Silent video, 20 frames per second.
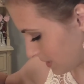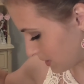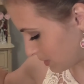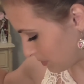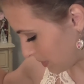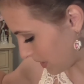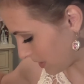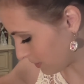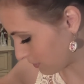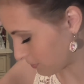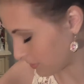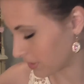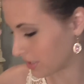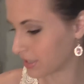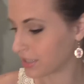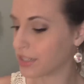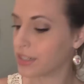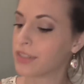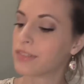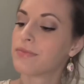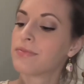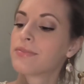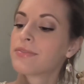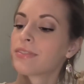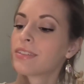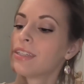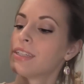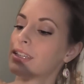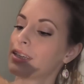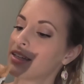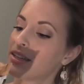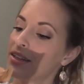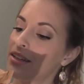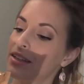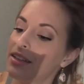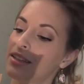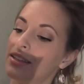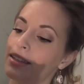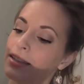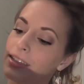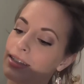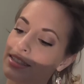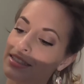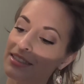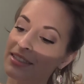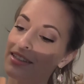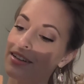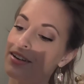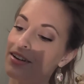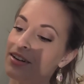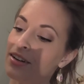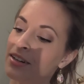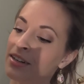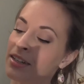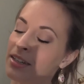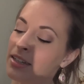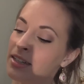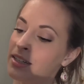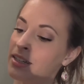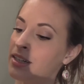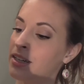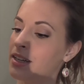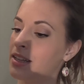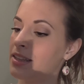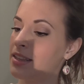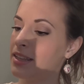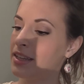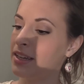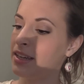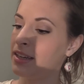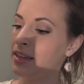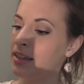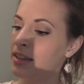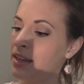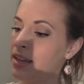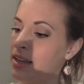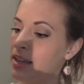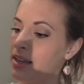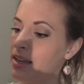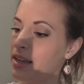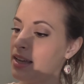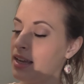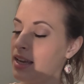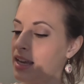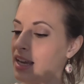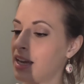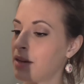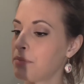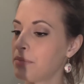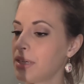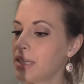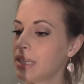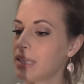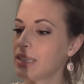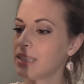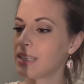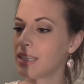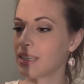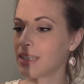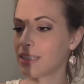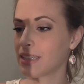in this bag of wonder. These are the Ambi,